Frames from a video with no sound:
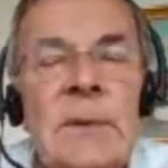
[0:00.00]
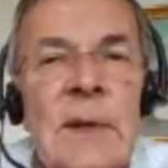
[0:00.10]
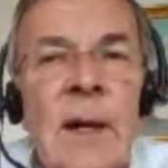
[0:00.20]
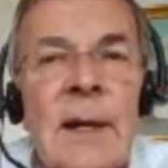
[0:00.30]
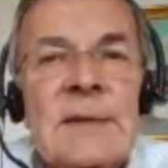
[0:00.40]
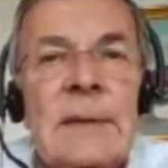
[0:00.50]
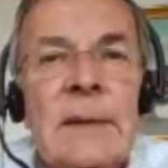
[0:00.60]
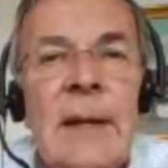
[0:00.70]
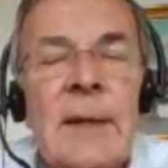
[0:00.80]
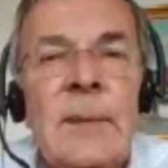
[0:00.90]
Wisconsin
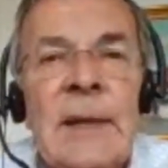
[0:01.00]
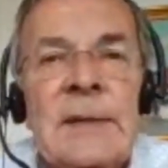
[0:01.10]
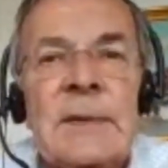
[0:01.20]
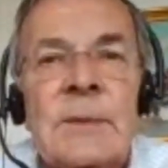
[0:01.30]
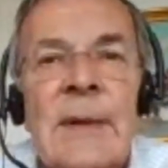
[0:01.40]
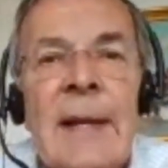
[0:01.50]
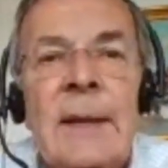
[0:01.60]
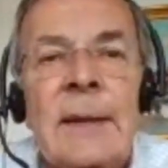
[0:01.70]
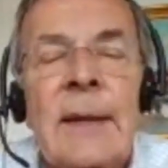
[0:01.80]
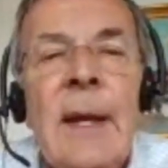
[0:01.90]
and other places rallying,